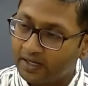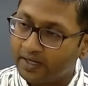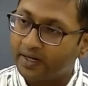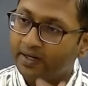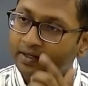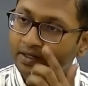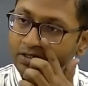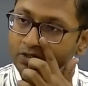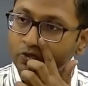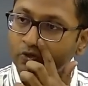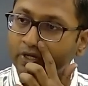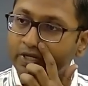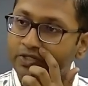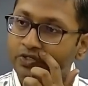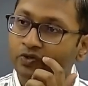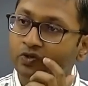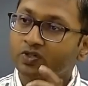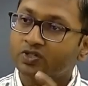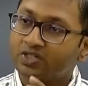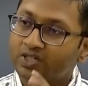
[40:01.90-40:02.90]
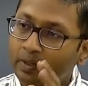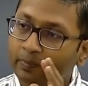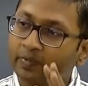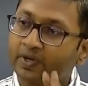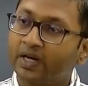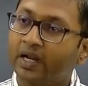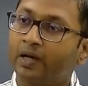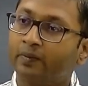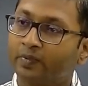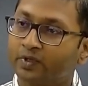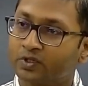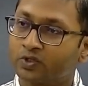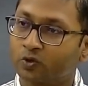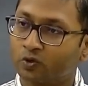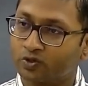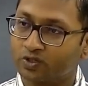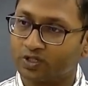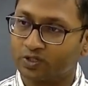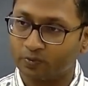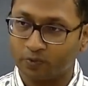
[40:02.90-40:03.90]
understood as, some reliable
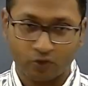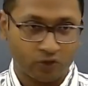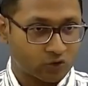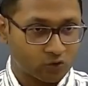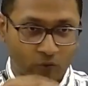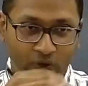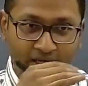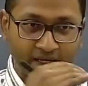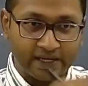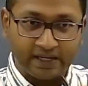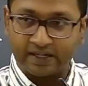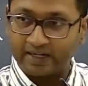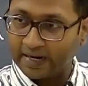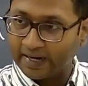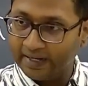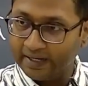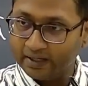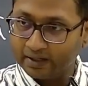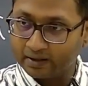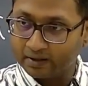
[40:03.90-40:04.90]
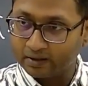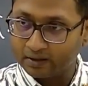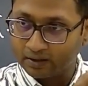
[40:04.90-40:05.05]
sources, because what I write,